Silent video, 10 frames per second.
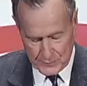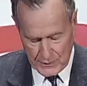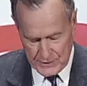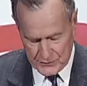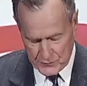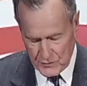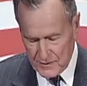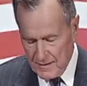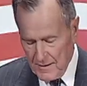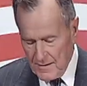a place
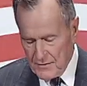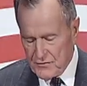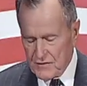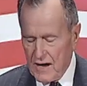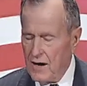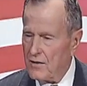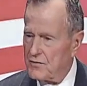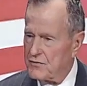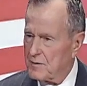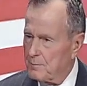where
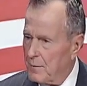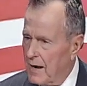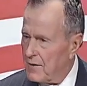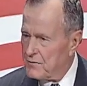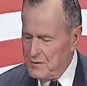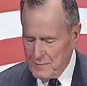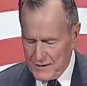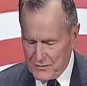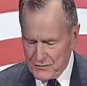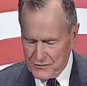scholars and
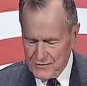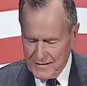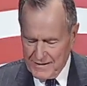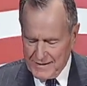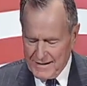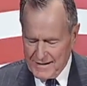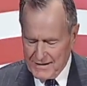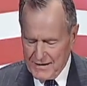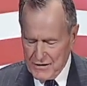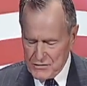policymakers can
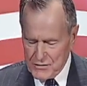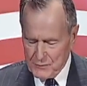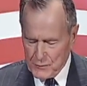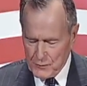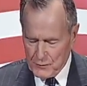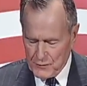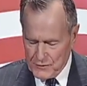engage in fruitful